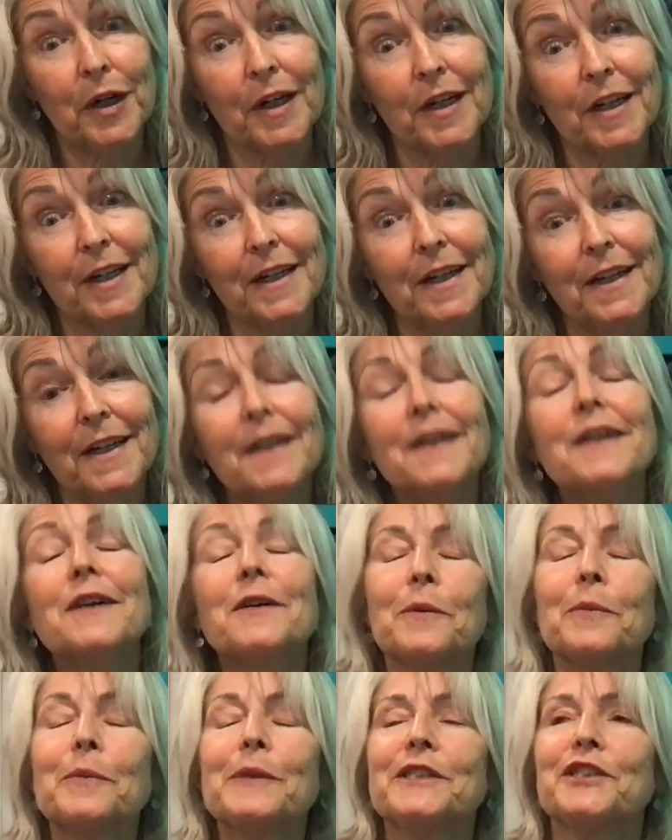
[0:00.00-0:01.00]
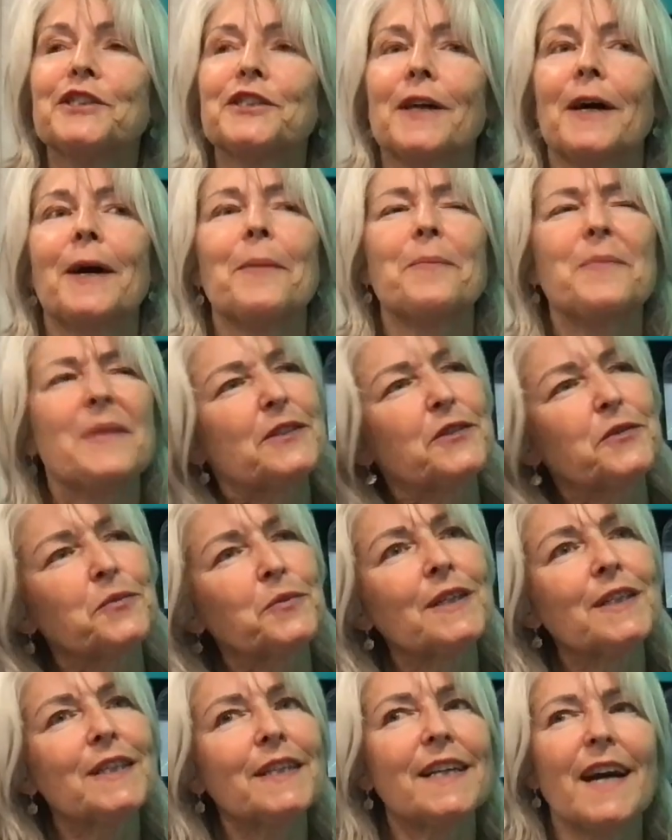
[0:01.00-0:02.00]
book, which is
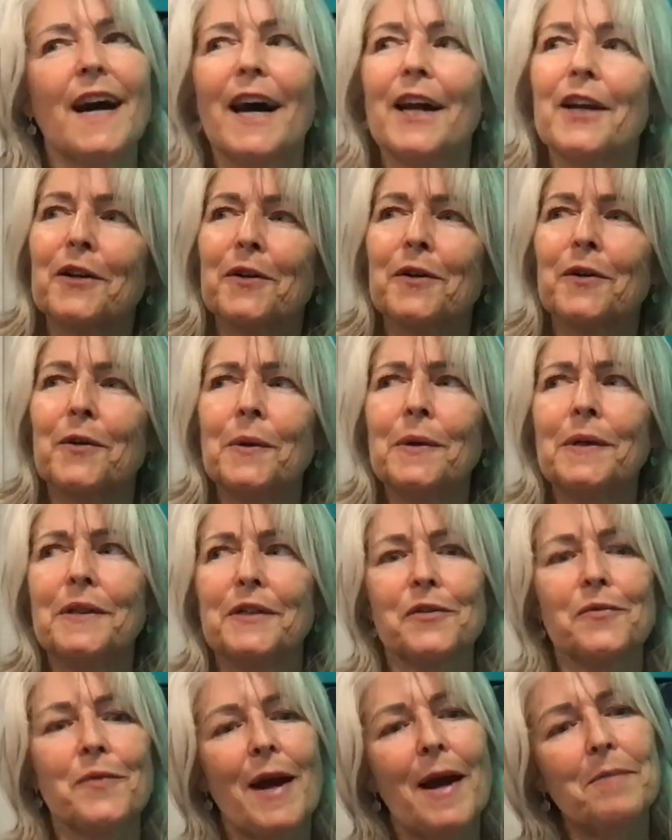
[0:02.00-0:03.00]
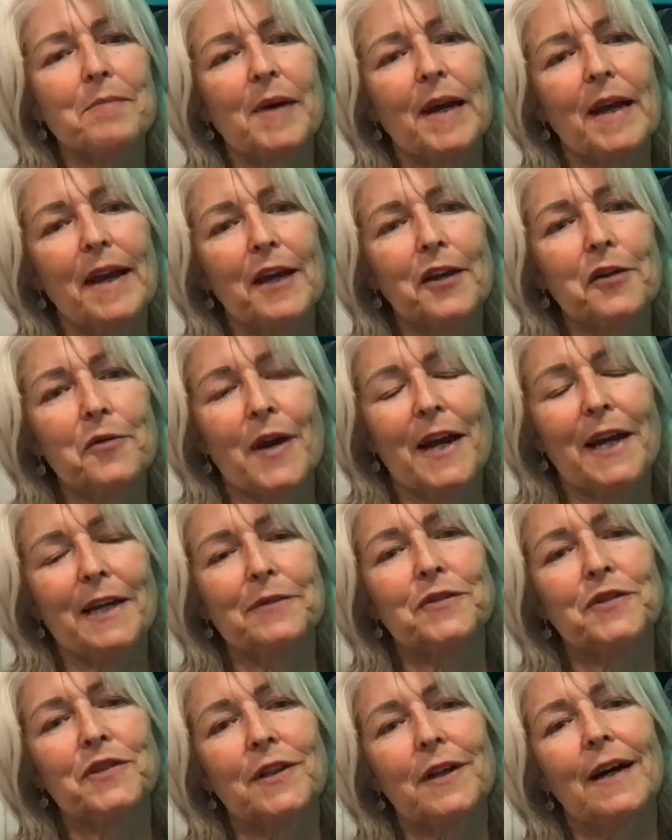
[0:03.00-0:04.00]
really kind of cool to wrap my head
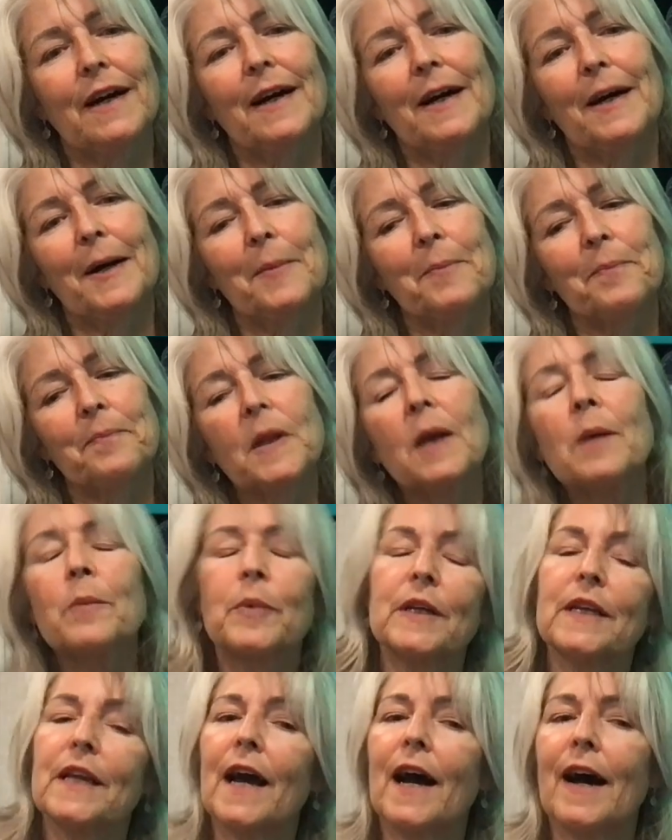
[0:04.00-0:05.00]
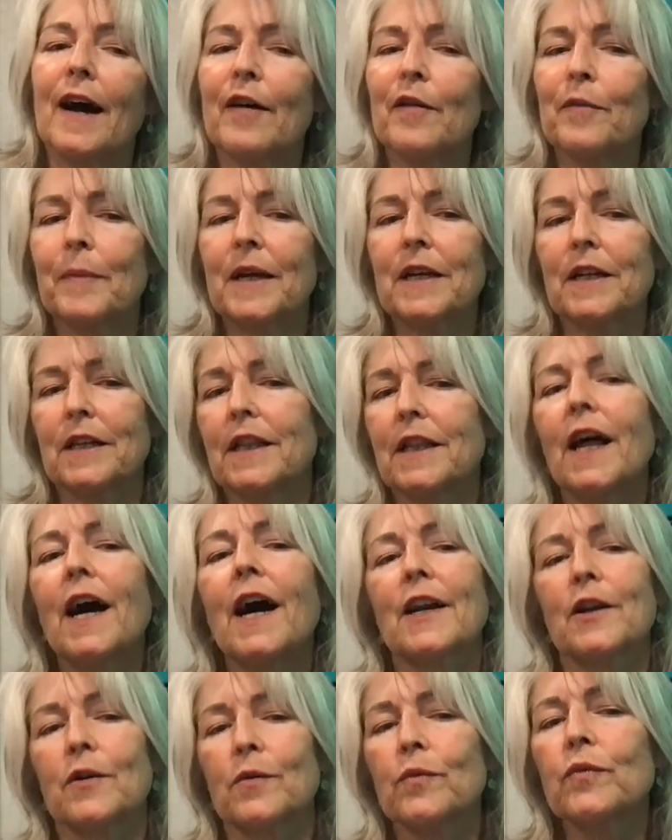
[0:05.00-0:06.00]
around. But yeah, I've met a
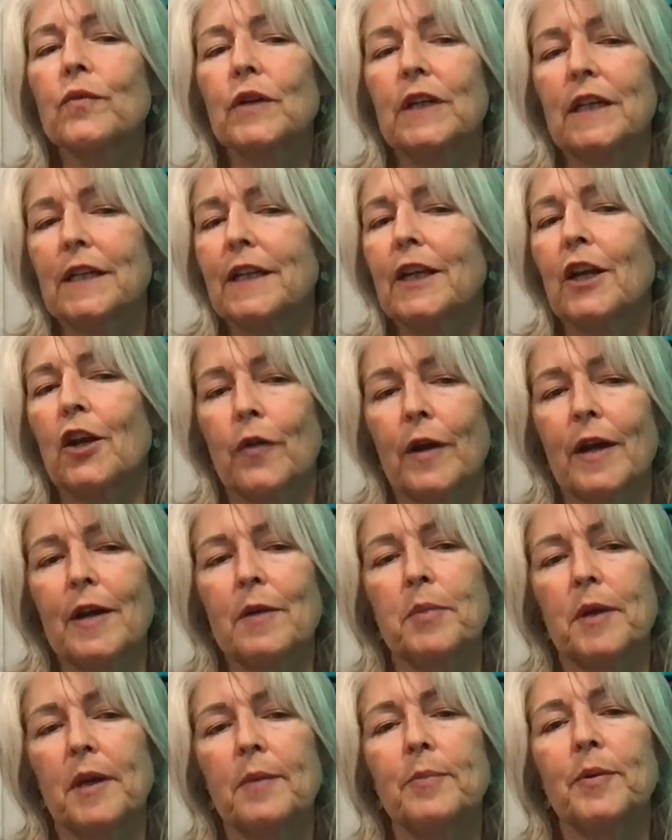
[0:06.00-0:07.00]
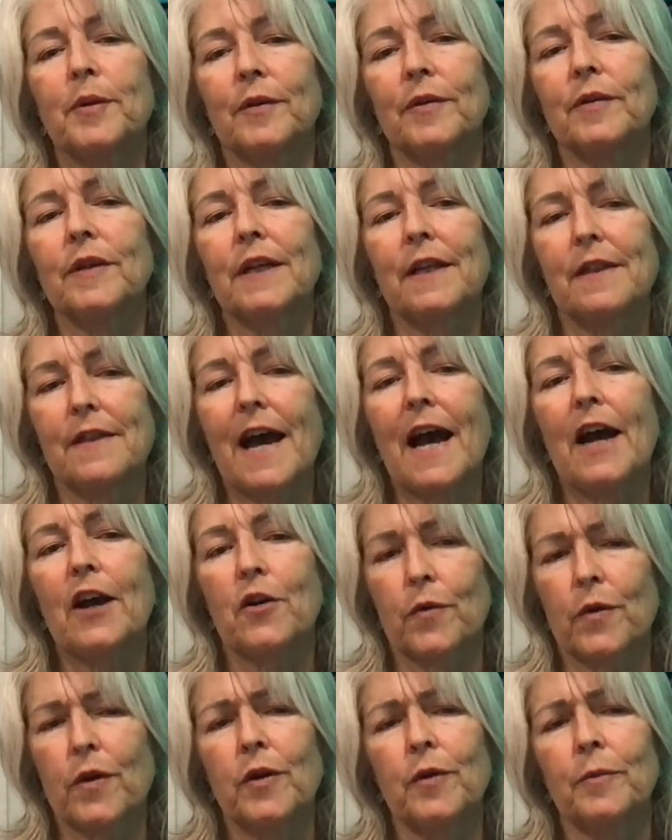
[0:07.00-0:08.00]
lot of really great people in that
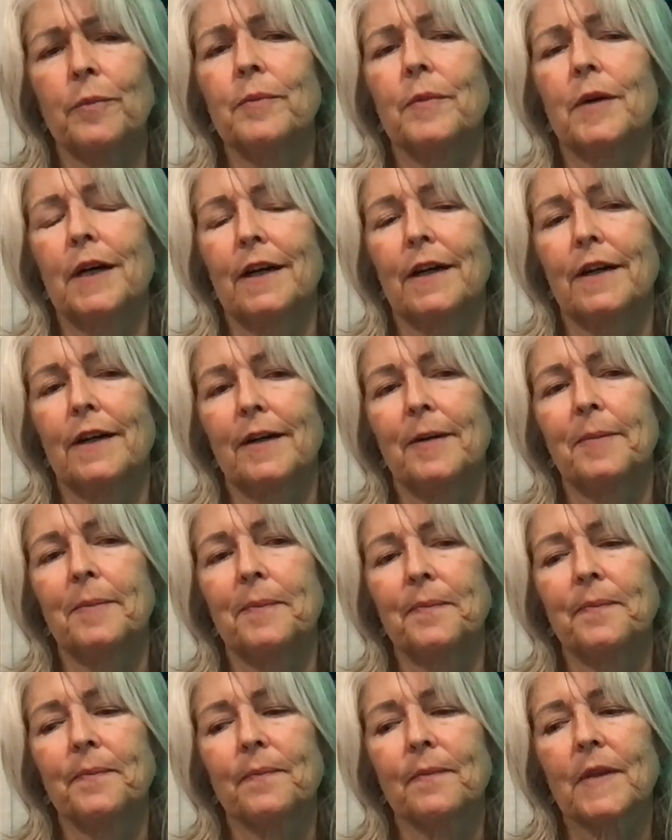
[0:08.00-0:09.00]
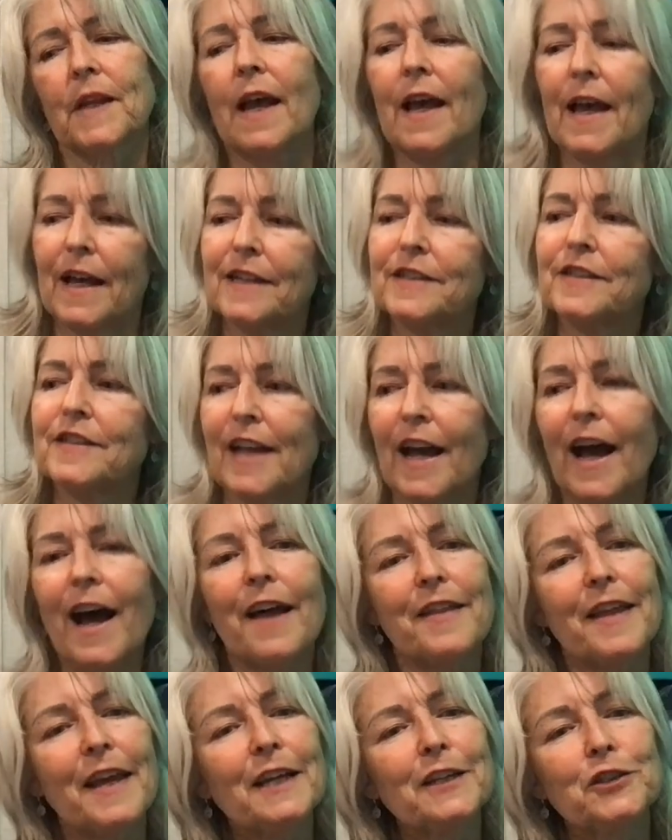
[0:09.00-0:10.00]
group. And yeah,
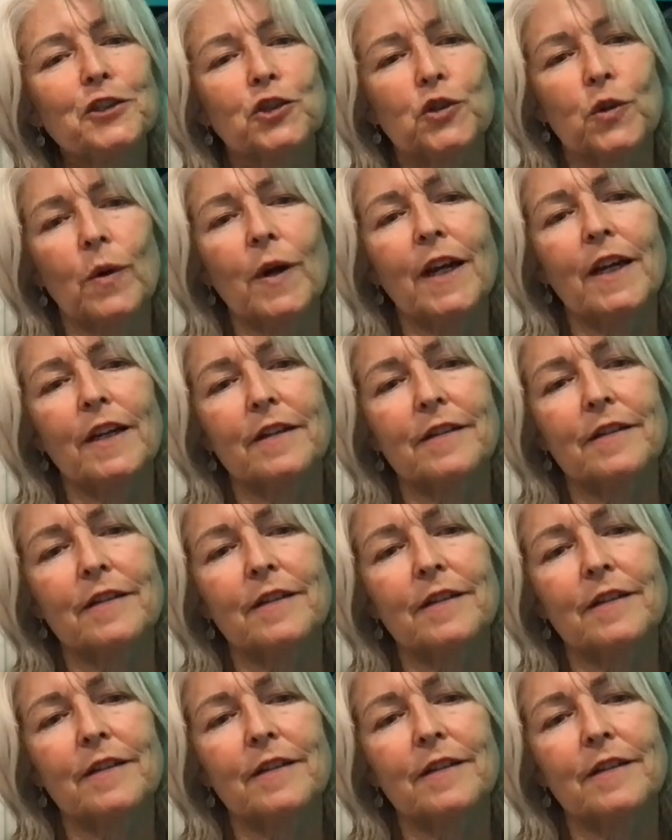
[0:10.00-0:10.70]
they enjoyed